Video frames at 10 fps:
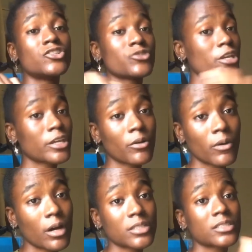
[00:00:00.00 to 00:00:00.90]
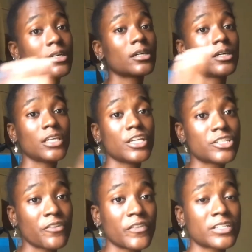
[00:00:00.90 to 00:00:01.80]
Drink your water,
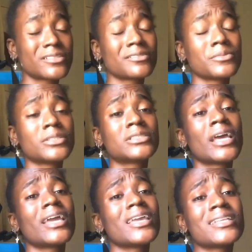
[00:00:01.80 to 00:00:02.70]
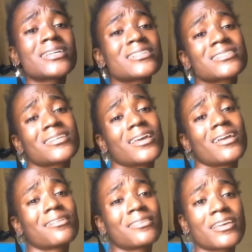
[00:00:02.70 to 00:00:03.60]
eat your vegetables, eat as
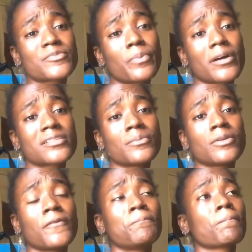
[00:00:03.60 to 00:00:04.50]
healthy as possible.